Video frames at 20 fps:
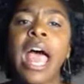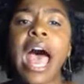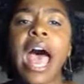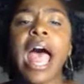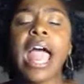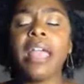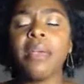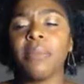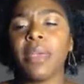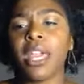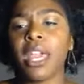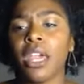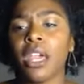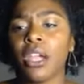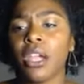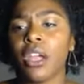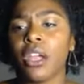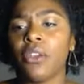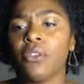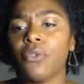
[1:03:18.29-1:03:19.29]
I am
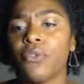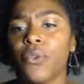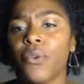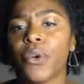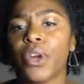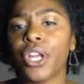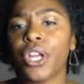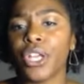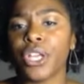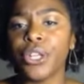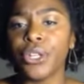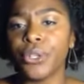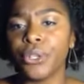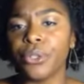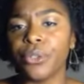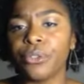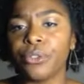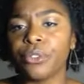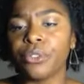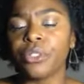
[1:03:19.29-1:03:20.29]
here for
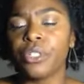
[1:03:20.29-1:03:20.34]
you.